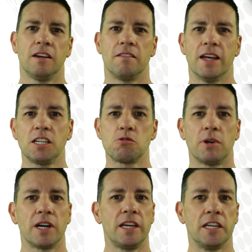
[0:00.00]
That's
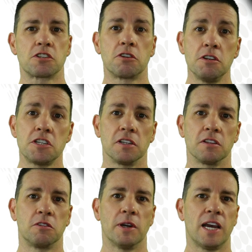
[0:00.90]
why it's crucial
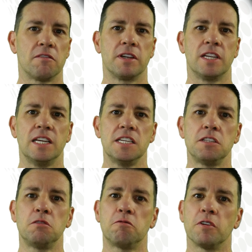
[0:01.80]
to have an
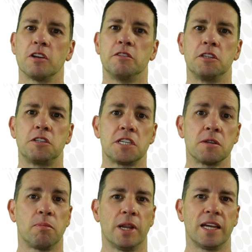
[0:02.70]
easy to follow
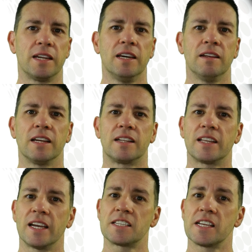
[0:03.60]
nutrition plan that
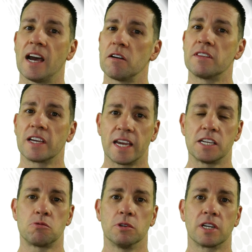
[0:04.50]
takes out the
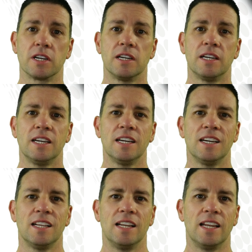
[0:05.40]
guesswork.
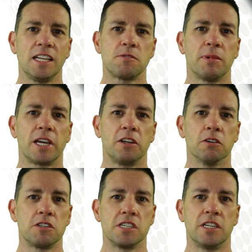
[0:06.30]
Let's make
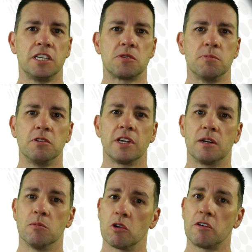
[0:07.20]
your journey smoother
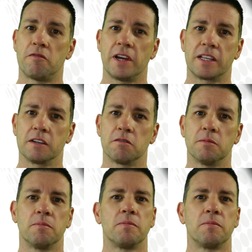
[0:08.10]
and more effective.